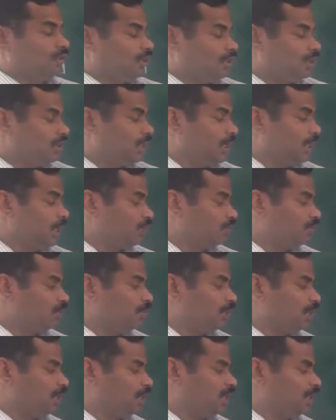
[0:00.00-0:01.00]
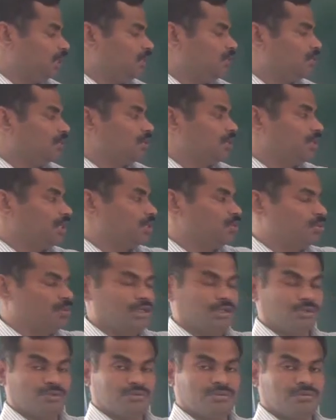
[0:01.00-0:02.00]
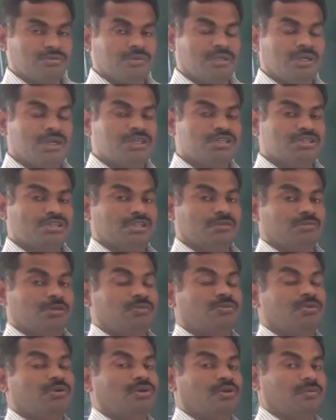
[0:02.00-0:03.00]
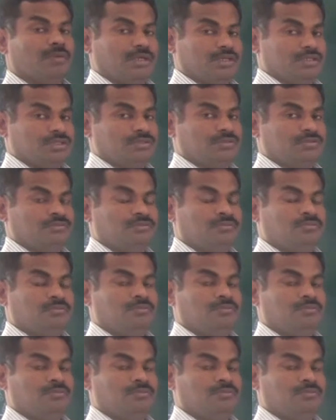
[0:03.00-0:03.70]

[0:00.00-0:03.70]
and negative of battery given to the negative of diode. That is nothing but forward bias.